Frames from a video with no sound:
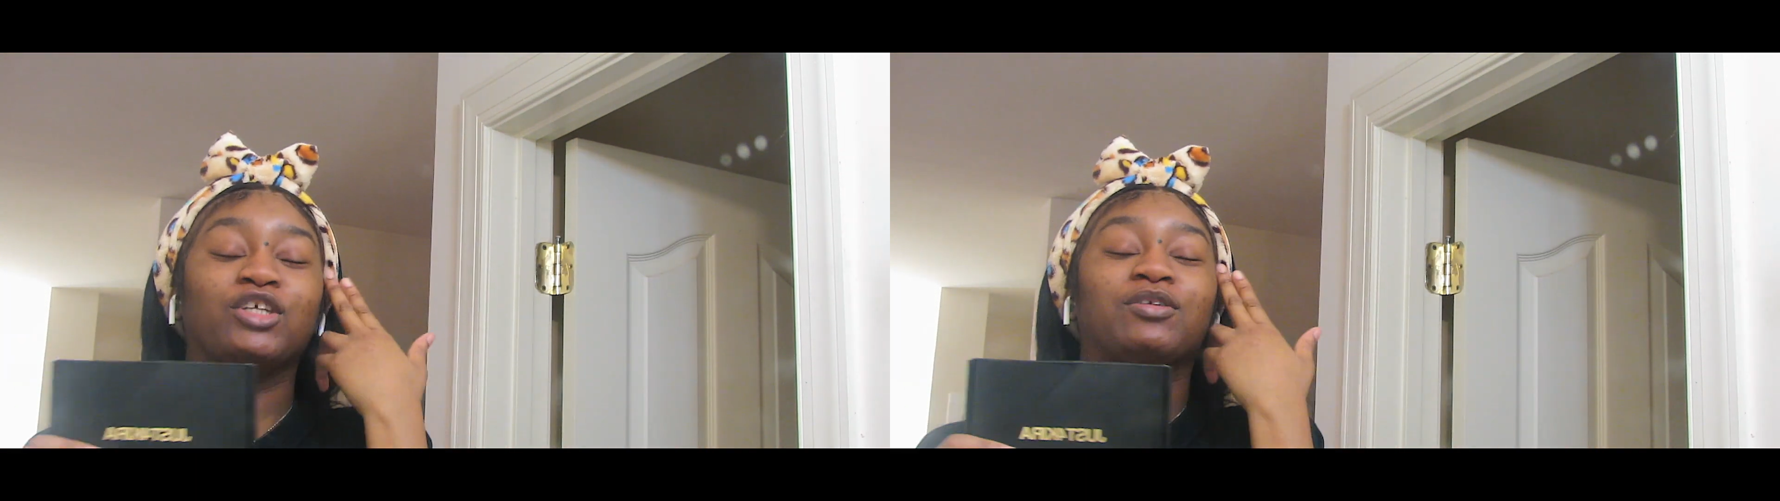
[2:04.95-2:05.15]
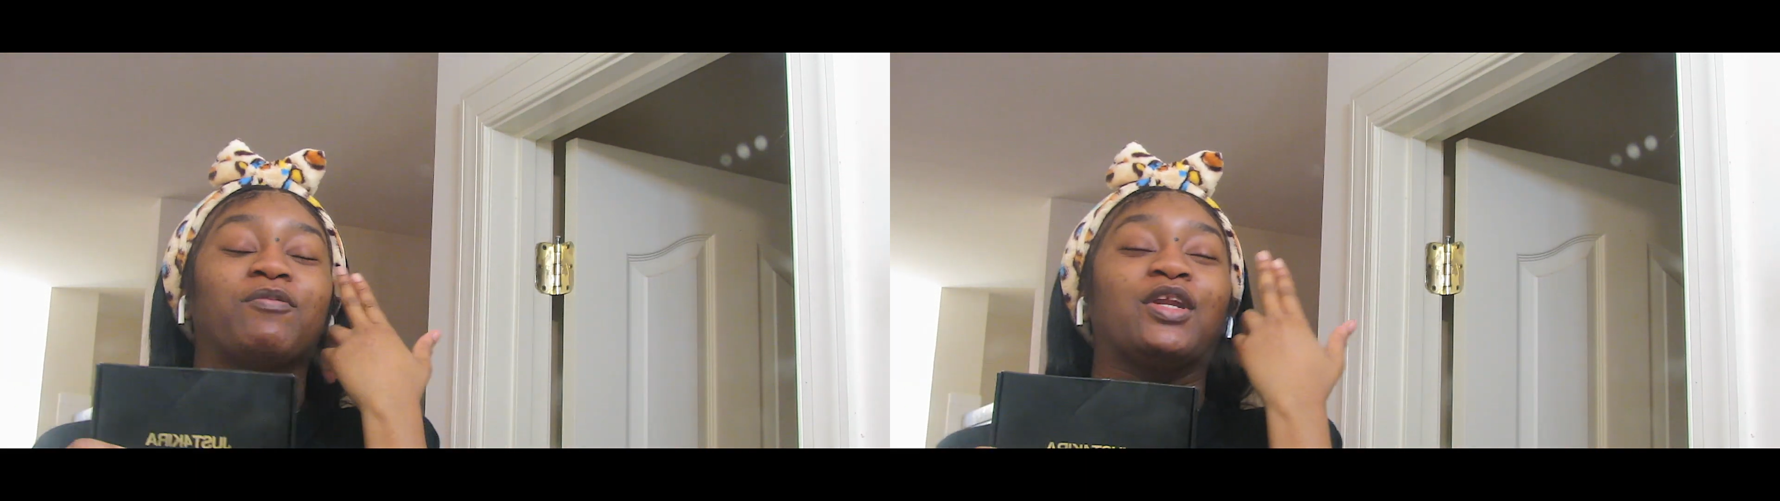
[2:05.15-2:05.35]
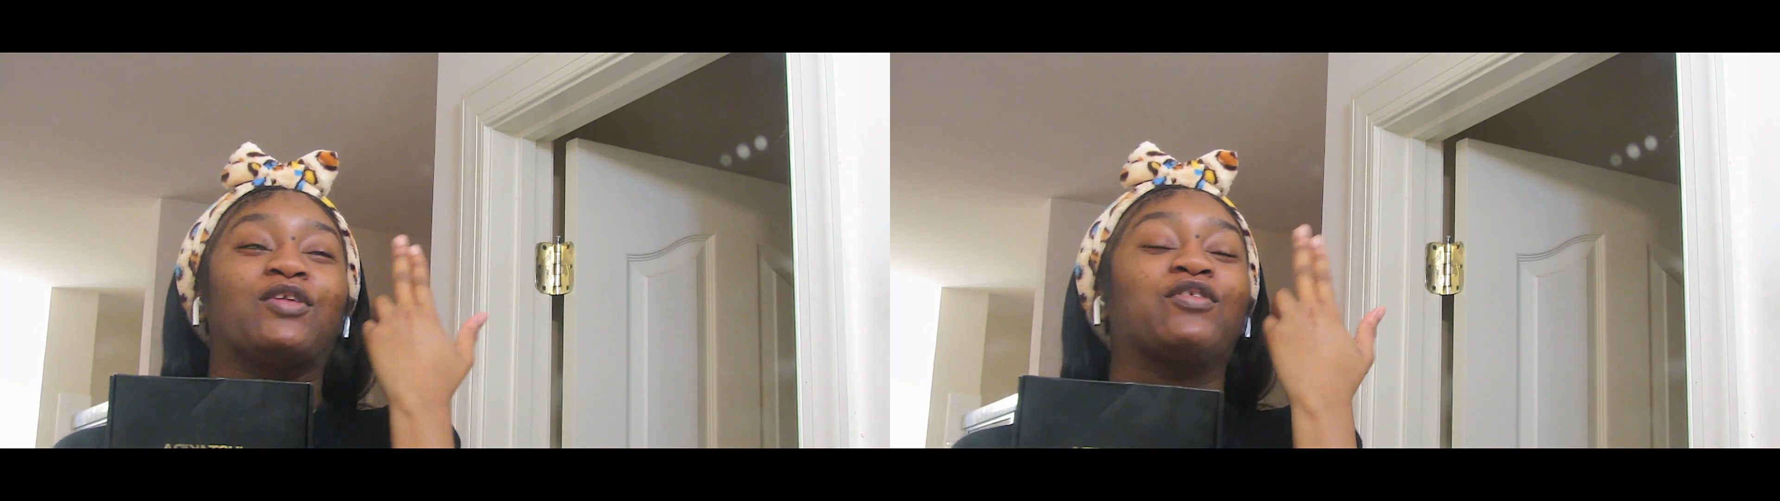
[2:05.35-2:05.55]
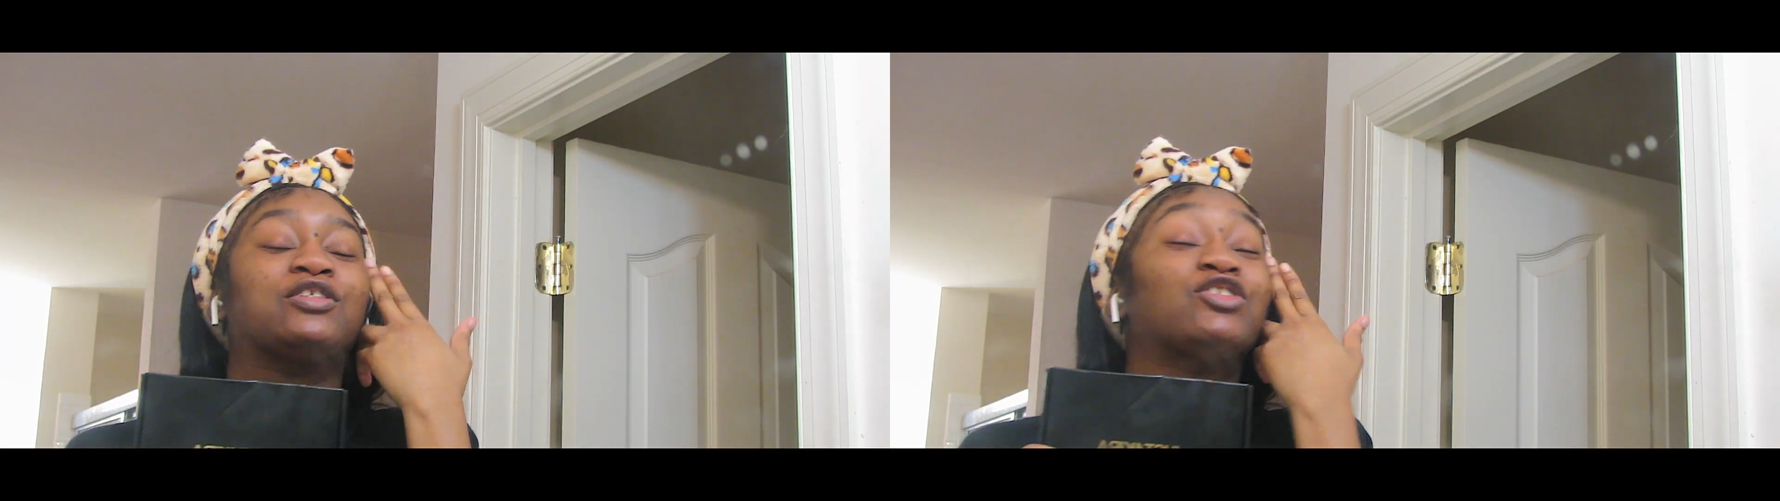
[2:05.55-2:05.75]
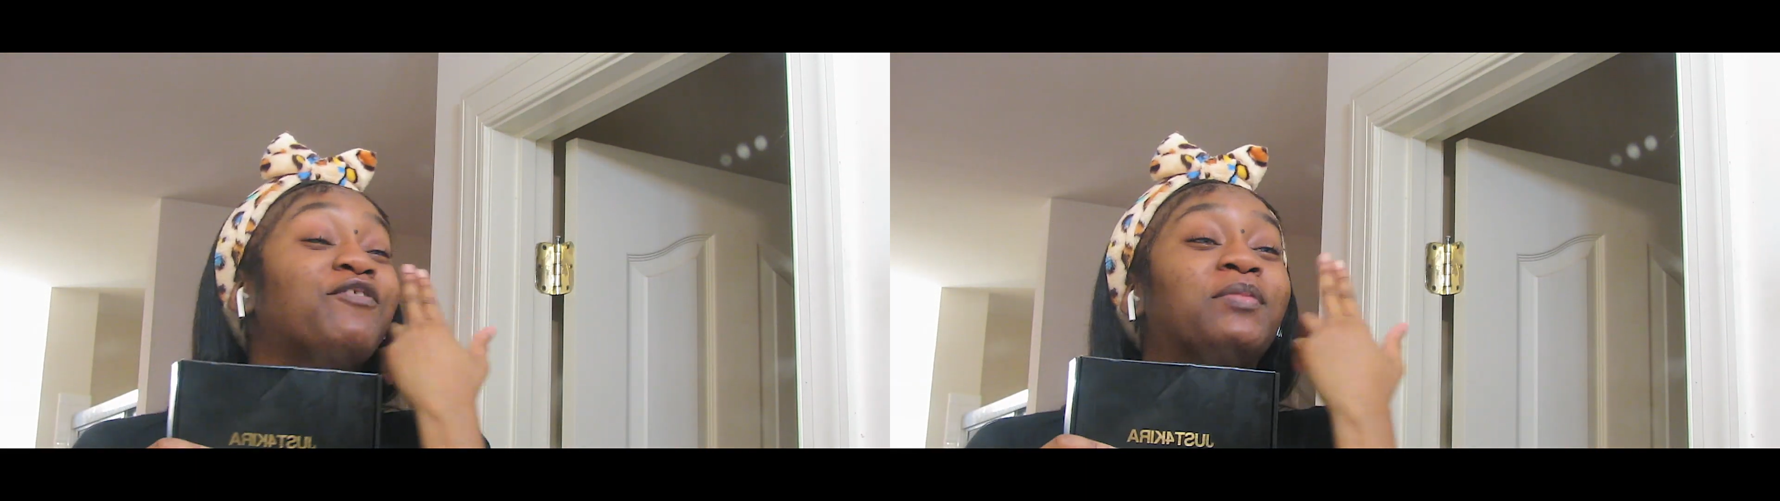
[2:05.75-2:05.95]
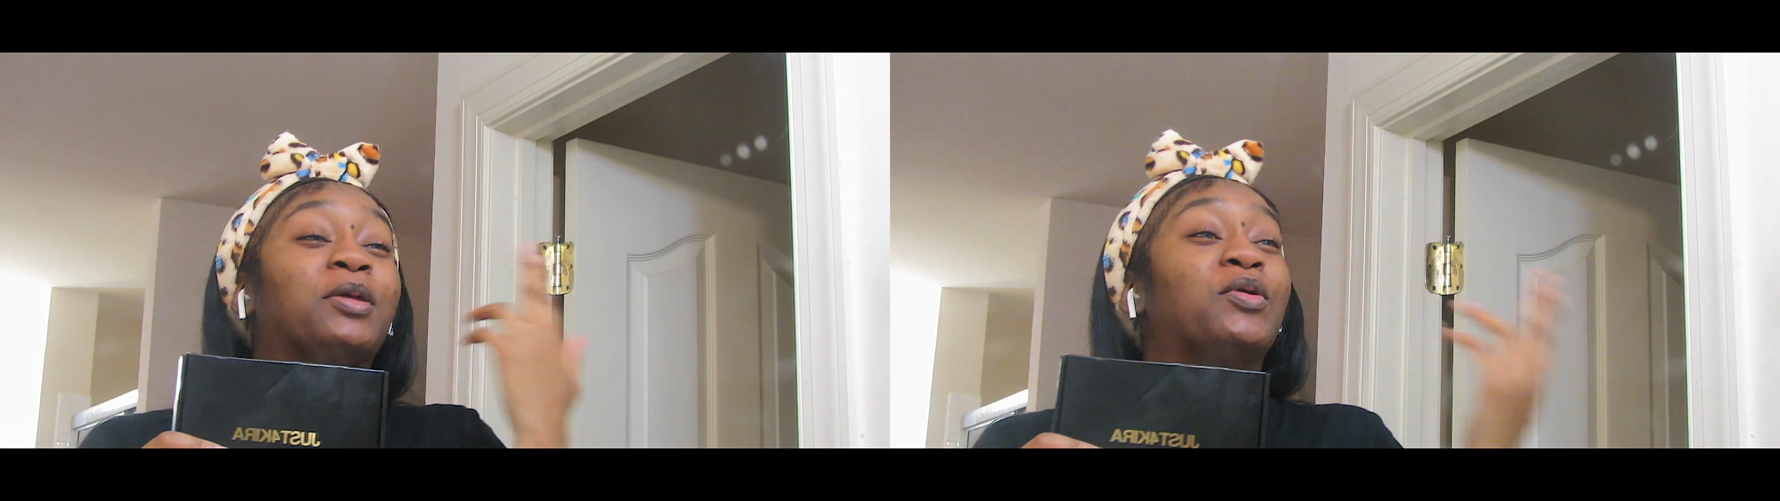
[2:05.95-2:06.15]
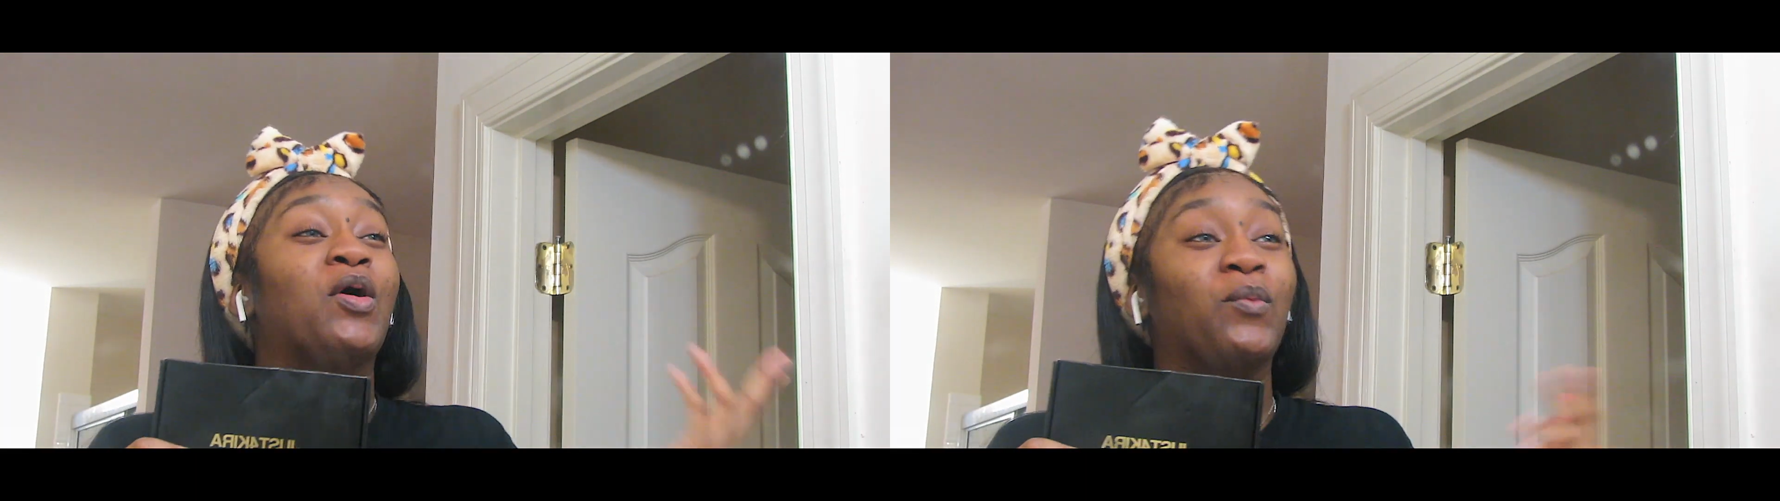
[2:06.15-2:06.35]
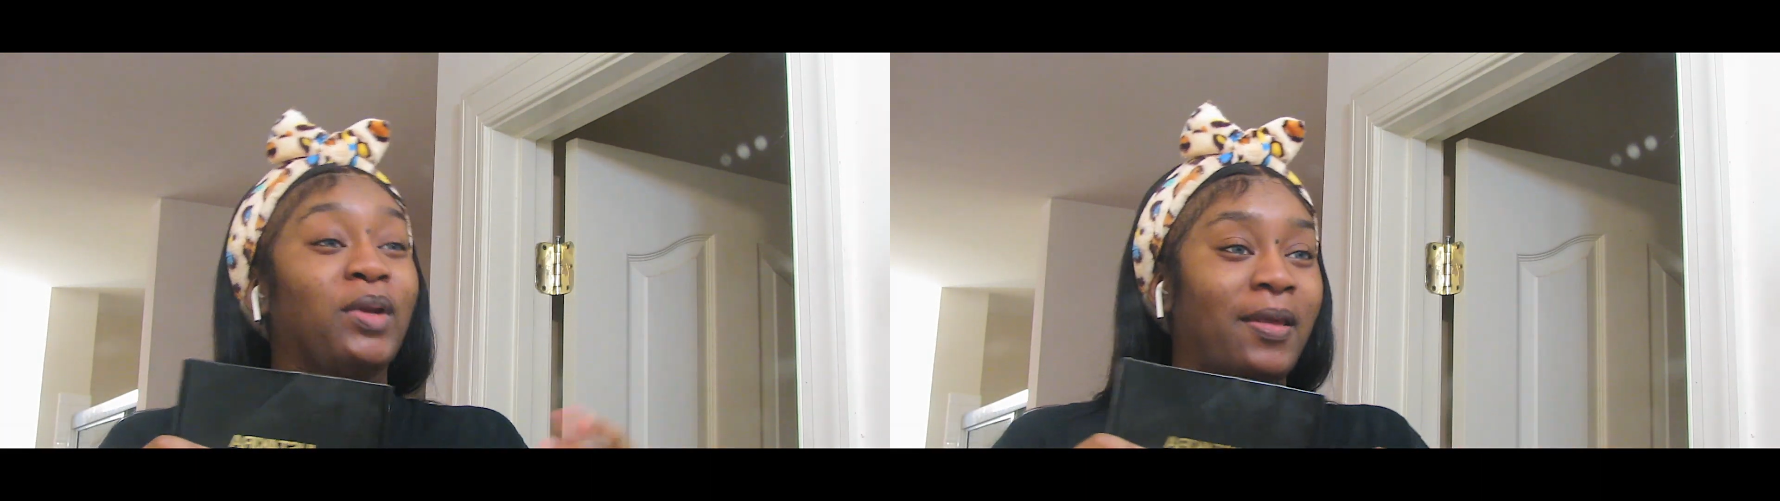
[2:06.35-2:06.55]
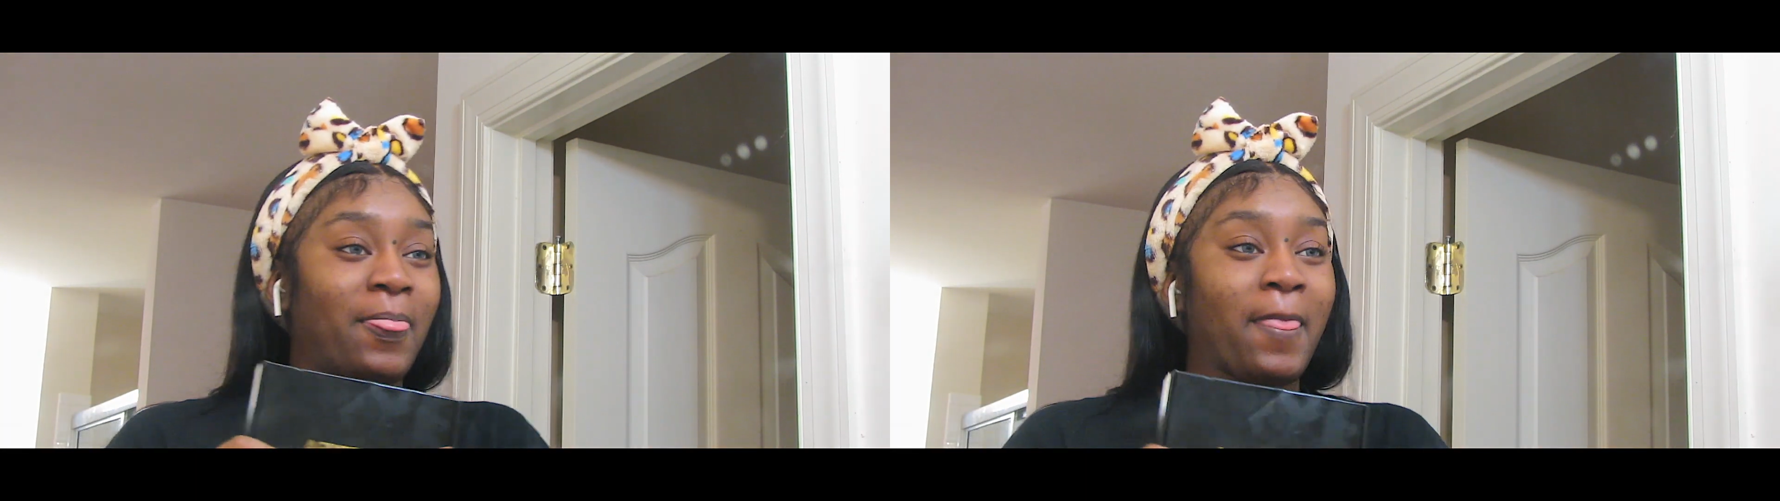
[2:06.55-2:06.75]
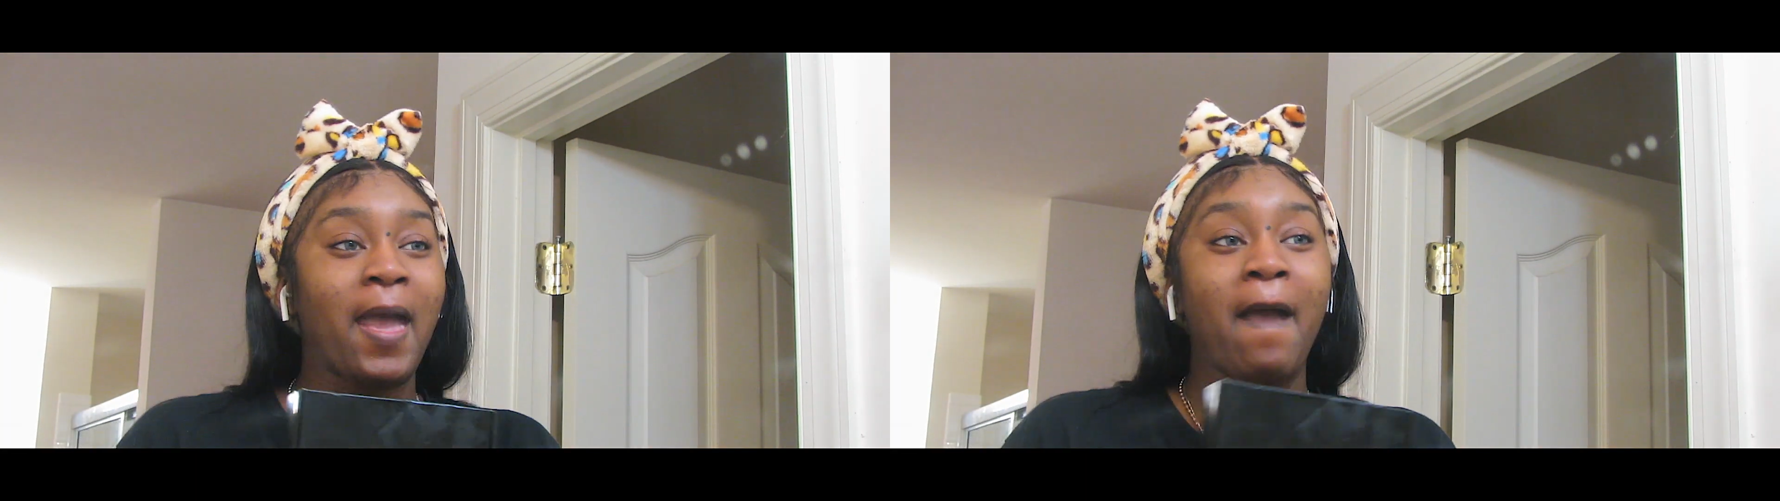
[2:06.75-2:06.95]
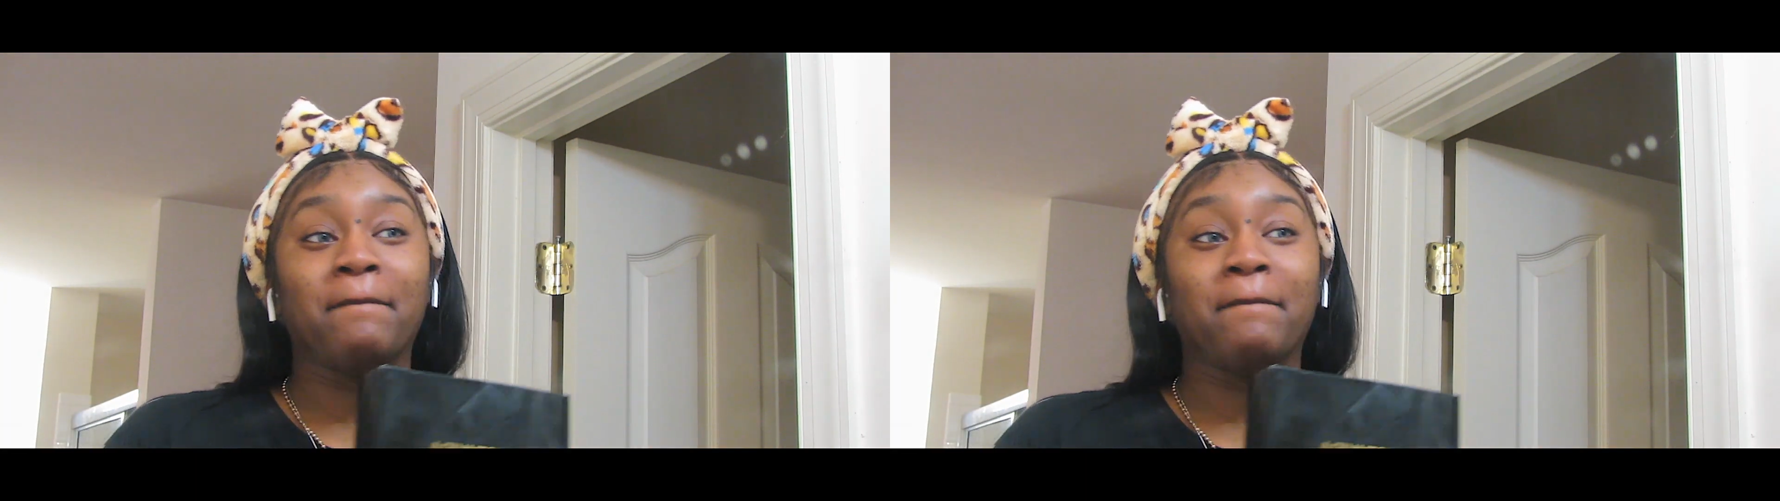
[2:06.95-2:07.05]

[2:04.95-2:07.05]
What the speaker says: straight from the dome with it.